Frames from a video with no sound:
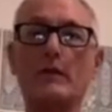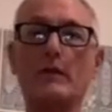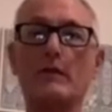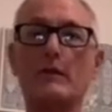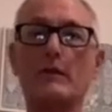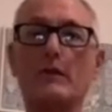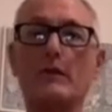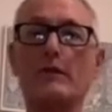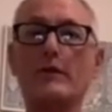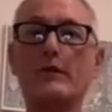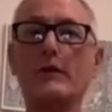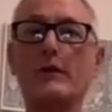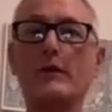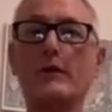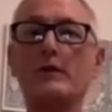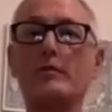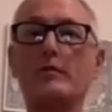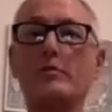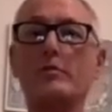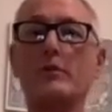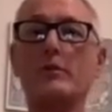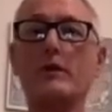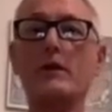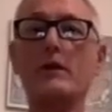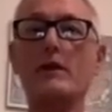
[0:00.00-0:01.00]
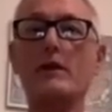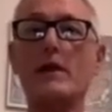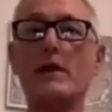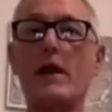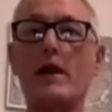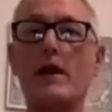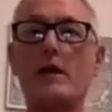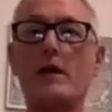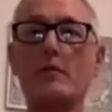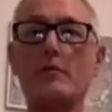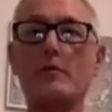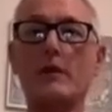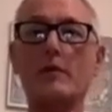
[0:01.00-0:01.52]
So first breathe
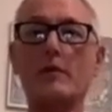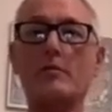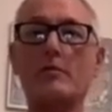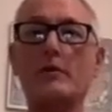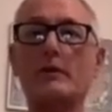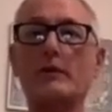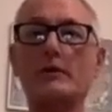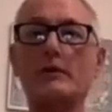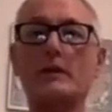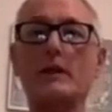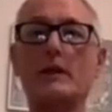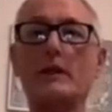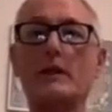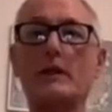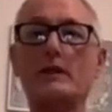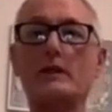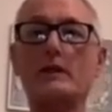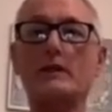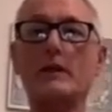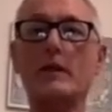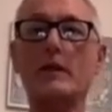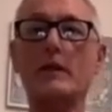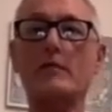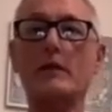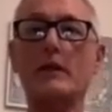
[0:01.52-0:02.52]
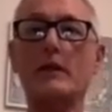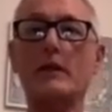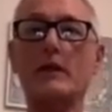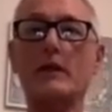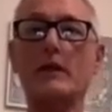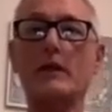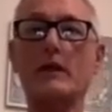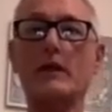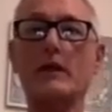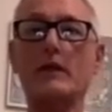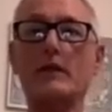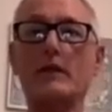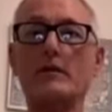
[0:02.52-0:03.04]
out by pushing the stomach
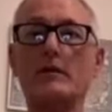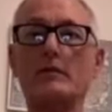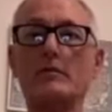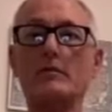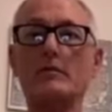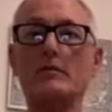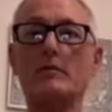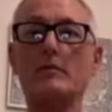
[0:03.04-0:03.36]
in.